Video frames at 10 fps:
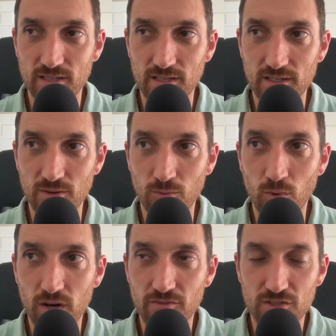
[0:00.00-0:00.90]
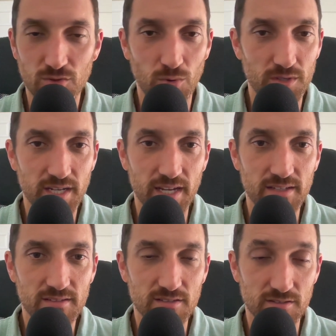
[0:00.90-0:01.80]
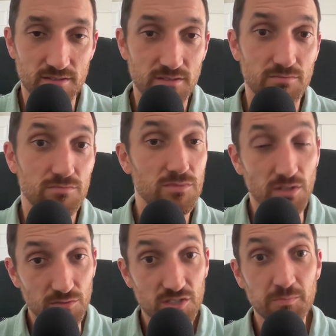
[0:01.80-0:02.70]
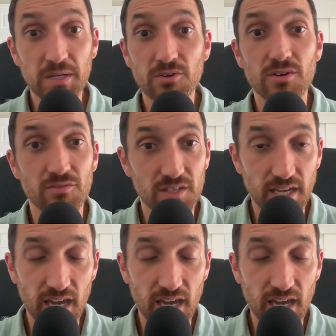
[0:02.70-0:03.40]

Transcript: one of its core tenets is, spirit of the